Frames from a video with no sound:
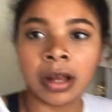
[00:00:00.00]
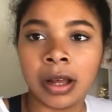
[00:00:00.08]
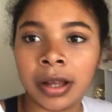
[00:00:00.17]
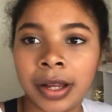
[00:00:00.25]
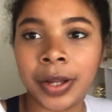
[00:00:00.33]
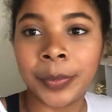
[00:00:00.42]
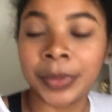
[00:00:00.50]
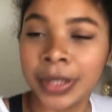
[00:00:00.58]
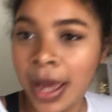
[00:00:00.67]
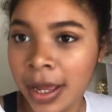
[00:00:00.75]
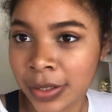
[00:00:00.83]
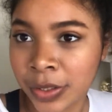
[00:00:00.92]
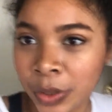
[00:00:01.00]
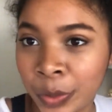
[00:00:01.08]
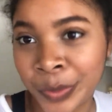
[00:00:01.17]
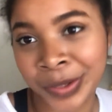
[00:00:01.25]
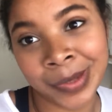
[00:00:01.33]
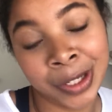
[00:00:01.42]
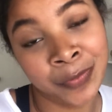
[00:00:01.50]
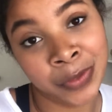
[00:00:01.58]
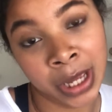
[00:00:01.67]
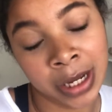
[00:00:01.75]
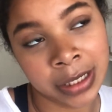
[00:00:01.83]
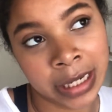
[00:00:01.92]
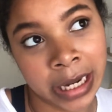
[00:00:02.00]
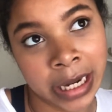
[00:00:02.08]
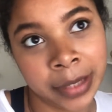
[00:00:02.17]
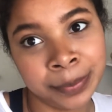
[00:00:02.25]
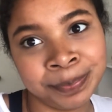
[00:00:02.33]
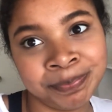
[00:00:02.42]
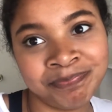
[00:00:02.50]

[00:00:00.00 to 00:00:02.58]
But yeah, so remake of that day.